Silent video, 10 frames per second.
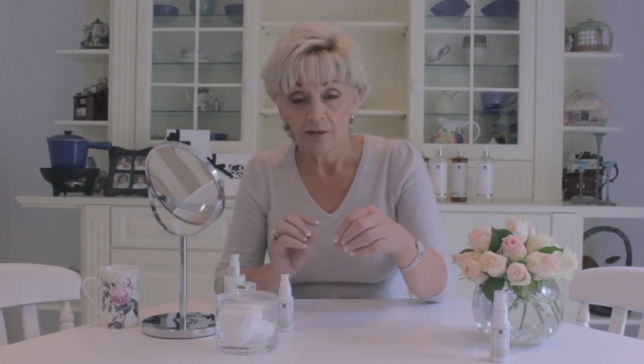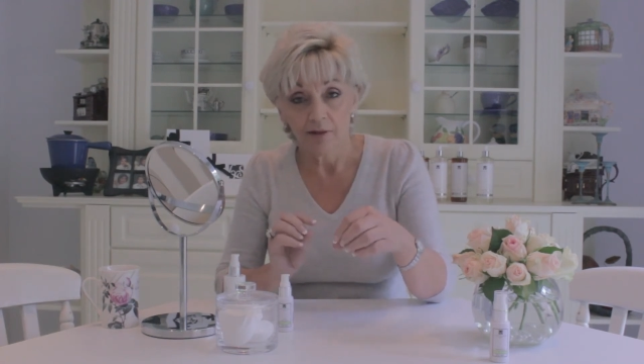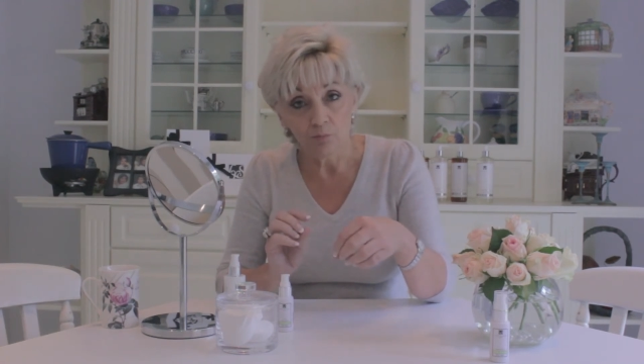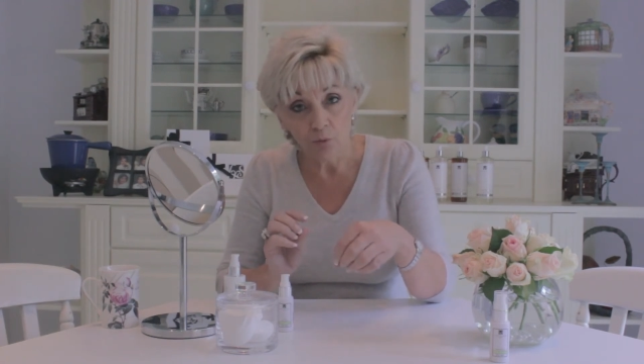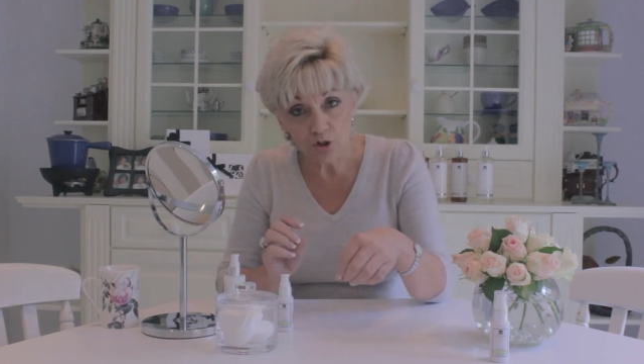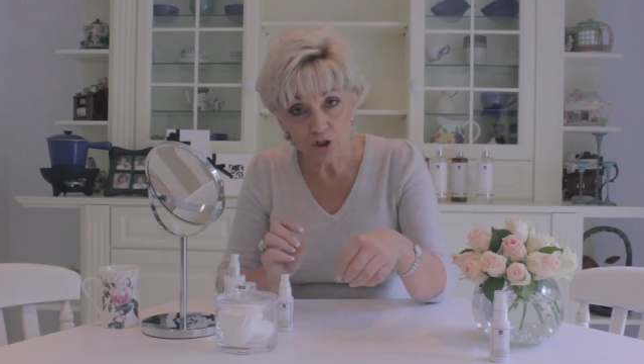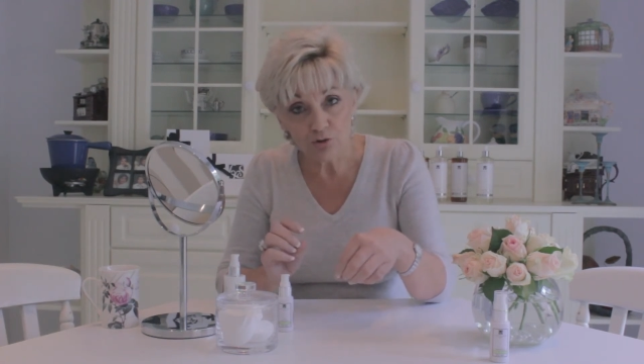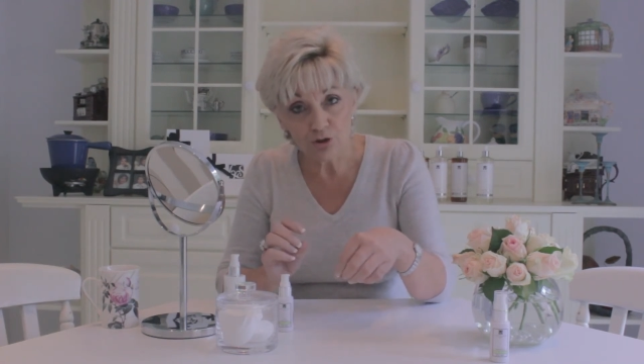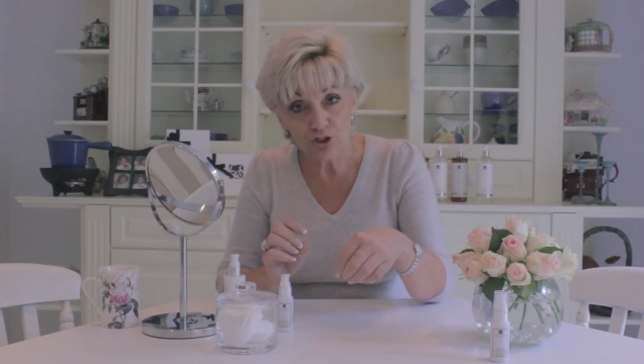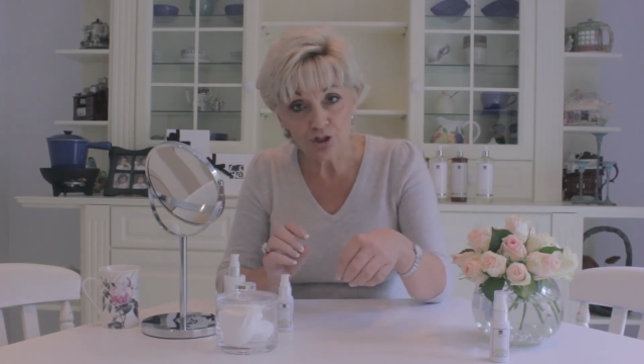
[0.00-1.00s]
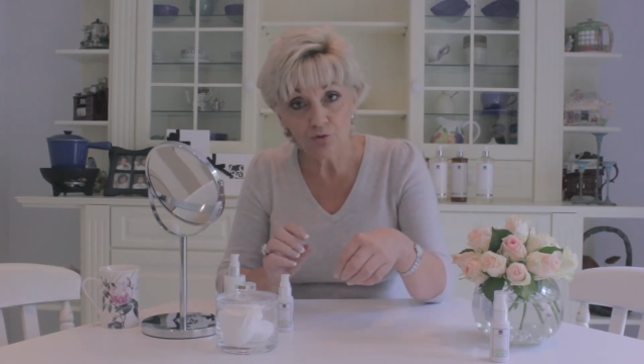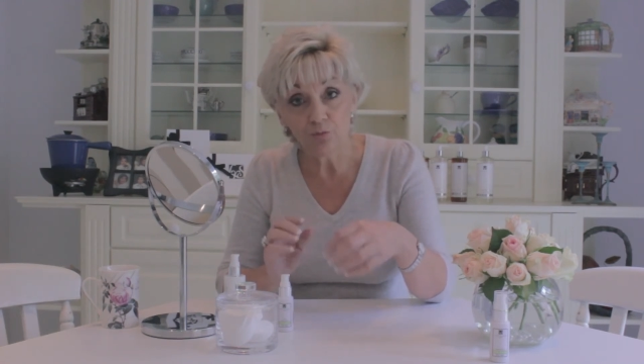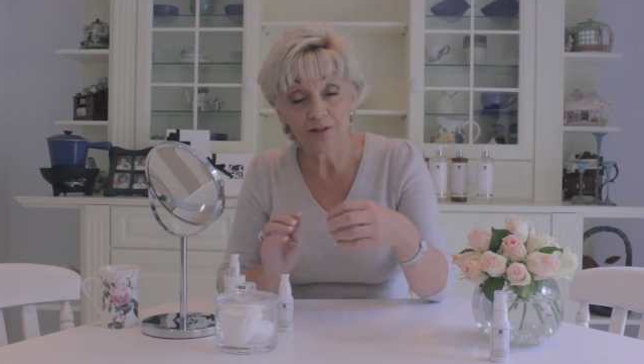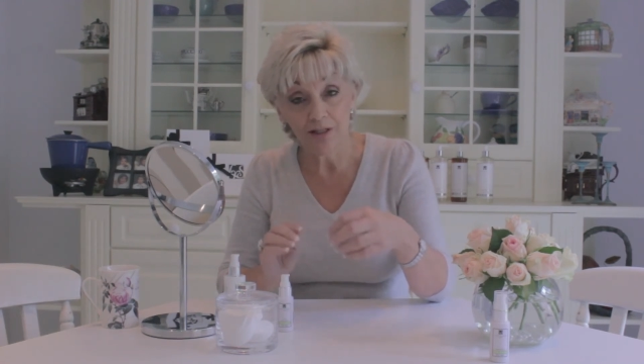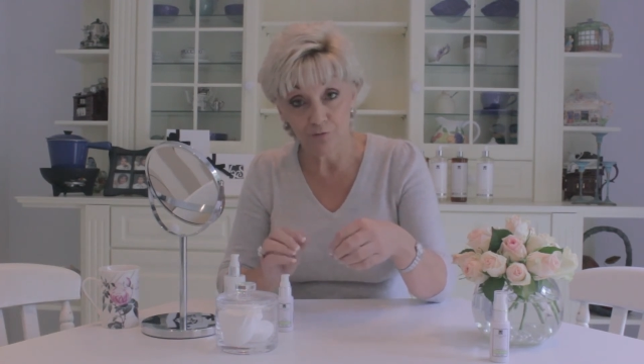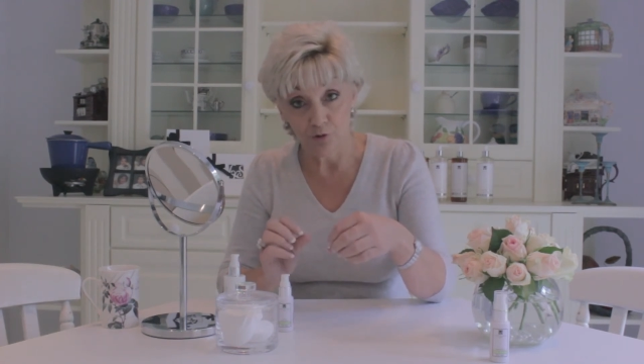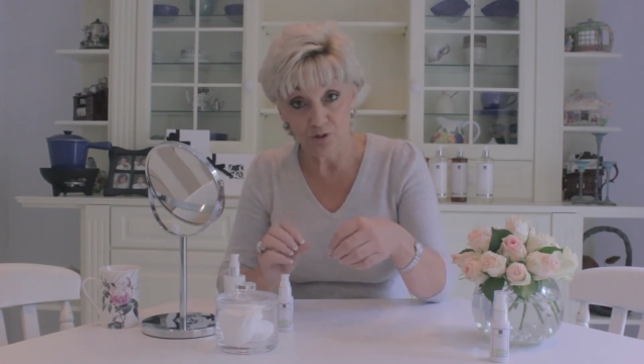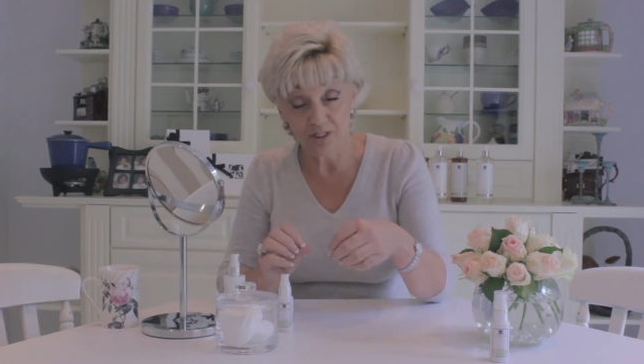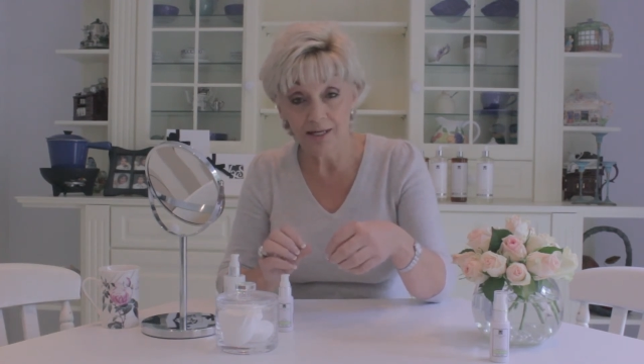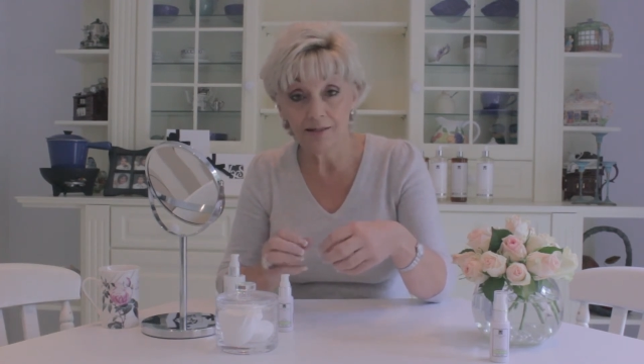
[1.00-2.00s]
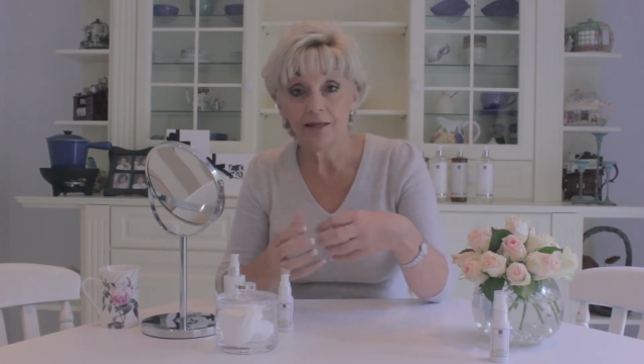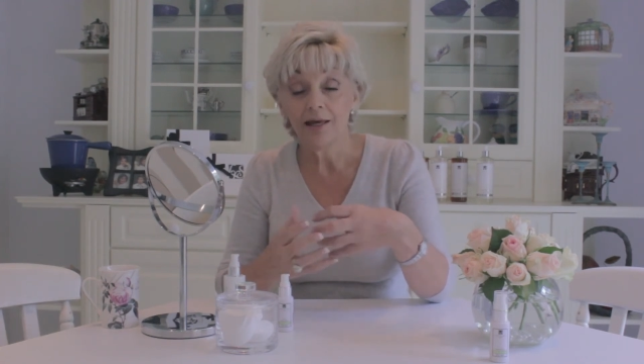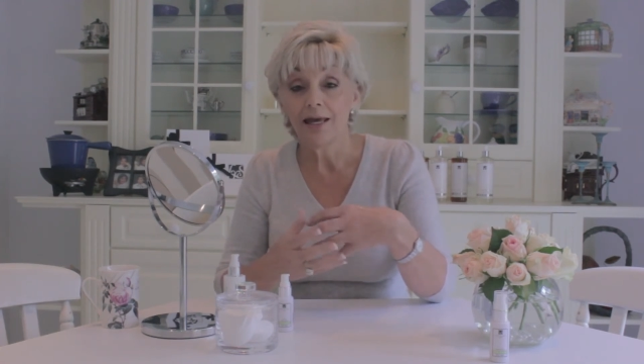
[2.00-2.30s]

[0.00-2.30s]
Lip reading: then what you can do with Love Your Skin